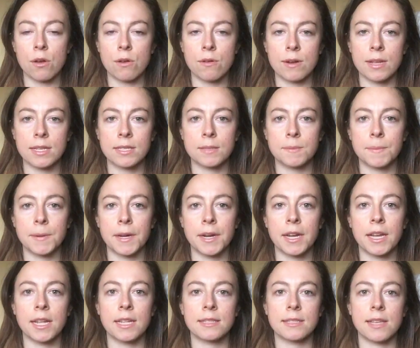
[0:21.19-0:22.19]
own
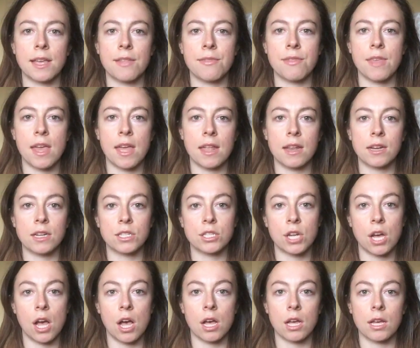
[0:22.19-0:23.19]
experience and then
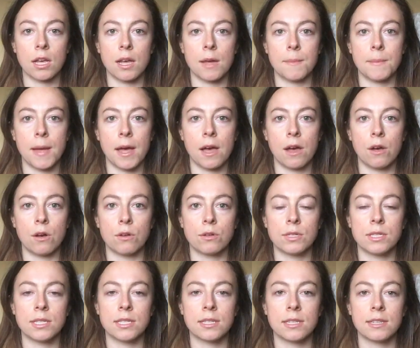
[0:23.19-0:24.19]
talk
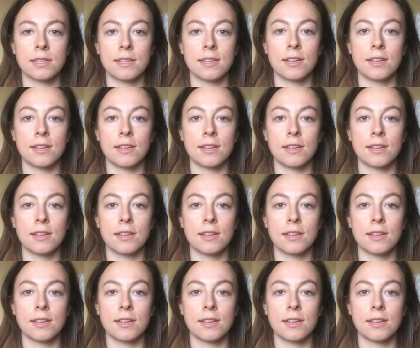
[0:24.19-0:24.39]
about